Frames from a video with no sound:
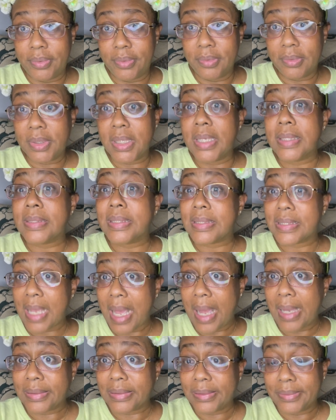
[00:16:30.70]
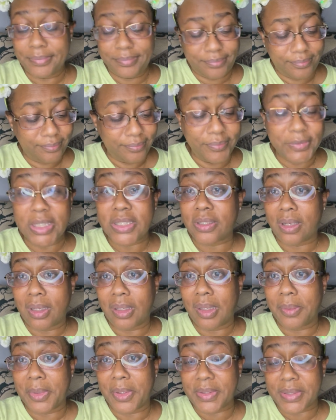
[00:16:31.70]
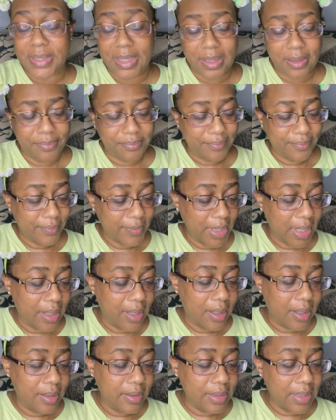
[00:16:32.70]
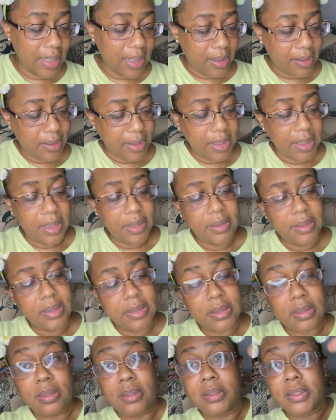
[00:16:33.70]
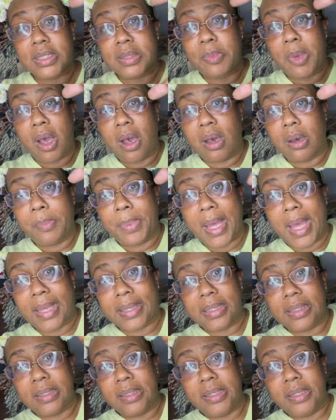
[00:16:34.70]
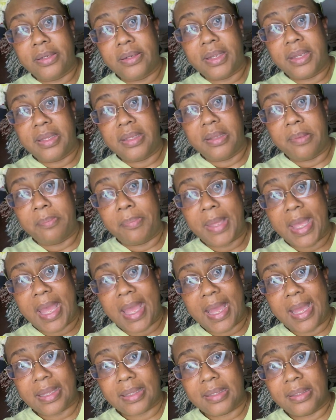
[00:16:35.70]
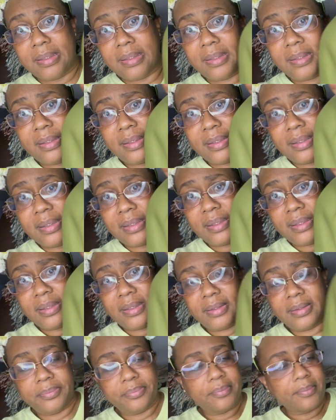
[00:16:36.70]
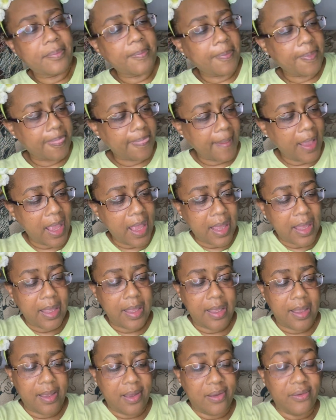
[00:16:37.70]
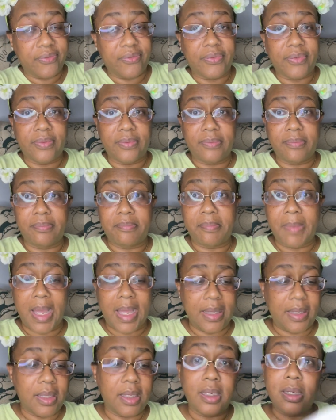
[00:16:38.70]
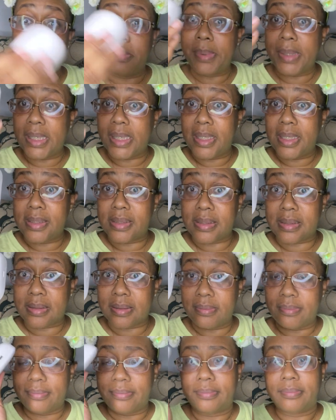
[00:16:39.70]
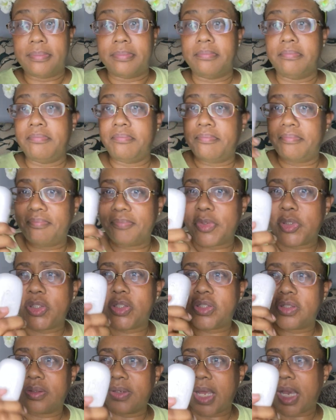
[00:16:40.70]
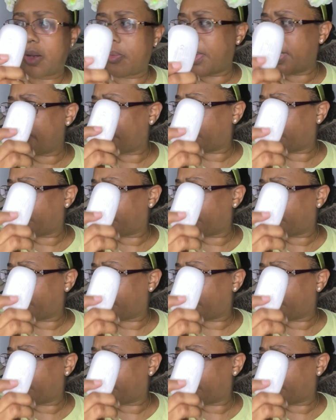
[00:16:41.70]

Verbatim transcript: because it's hot. That's all I'm going to say. Now, in this little small pocket here in the back, I have my earbuds. Still not quite